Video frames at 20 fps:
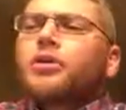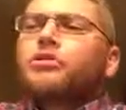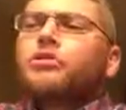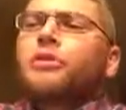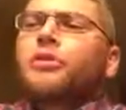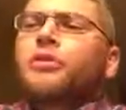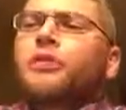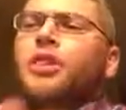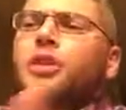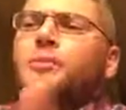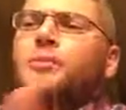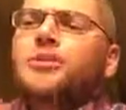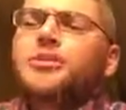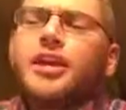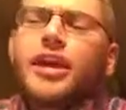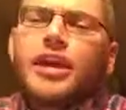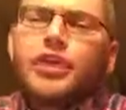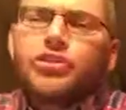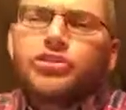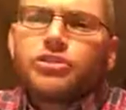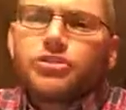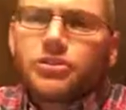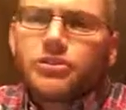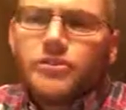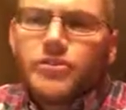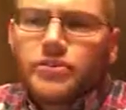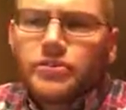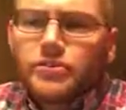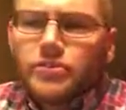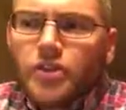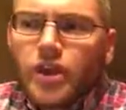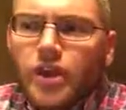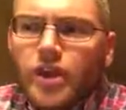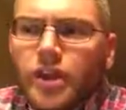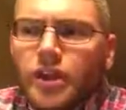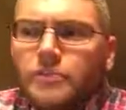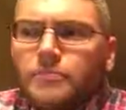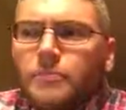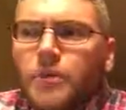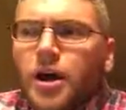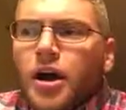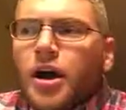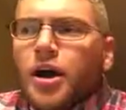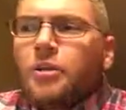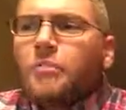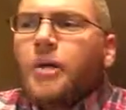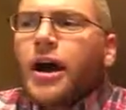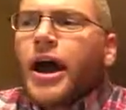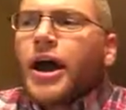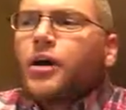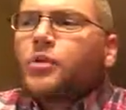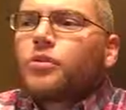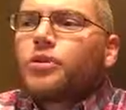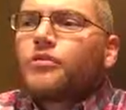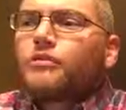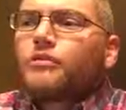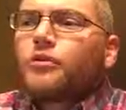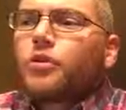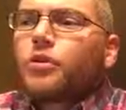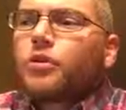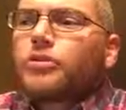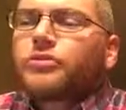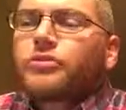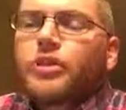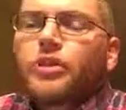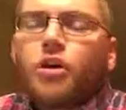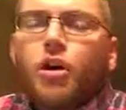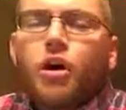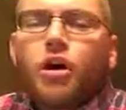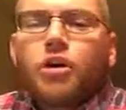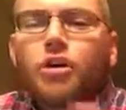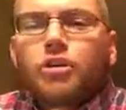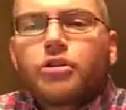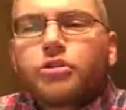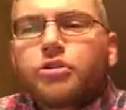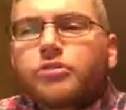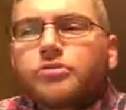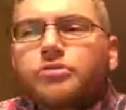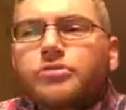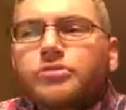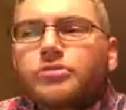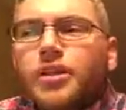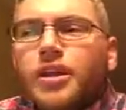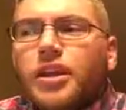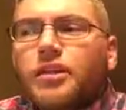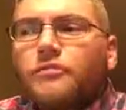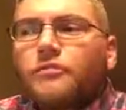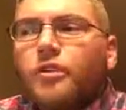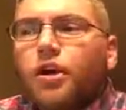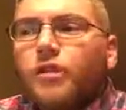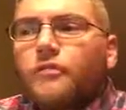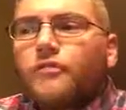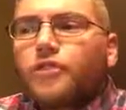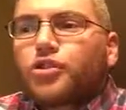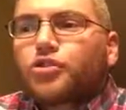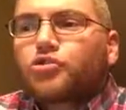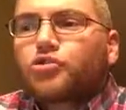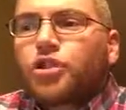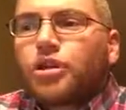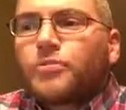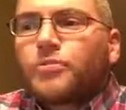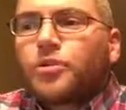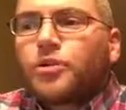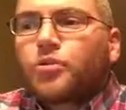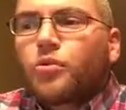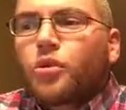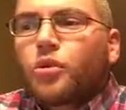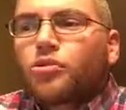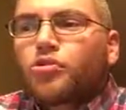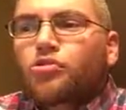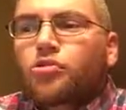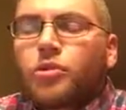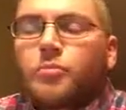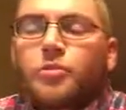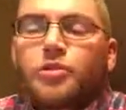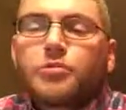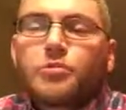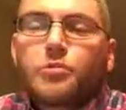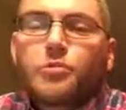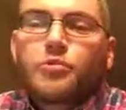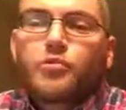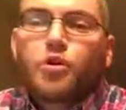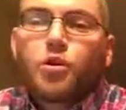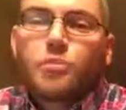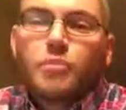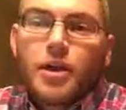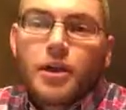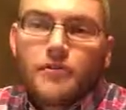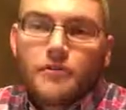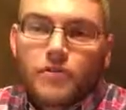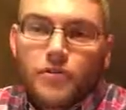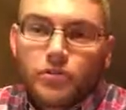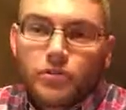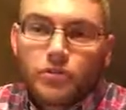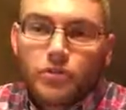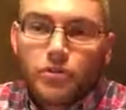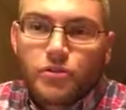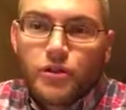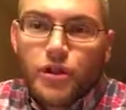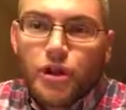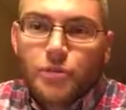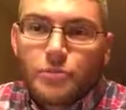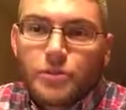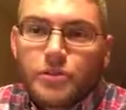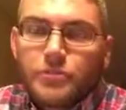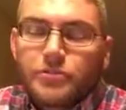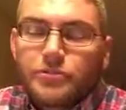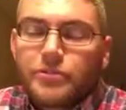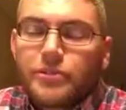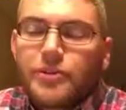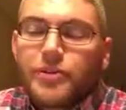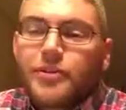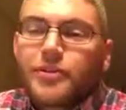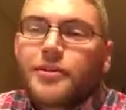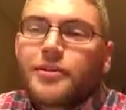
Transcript: So the limitations of this study, I only focused on articles that involved the treatment or treatments performed by a physical therapist.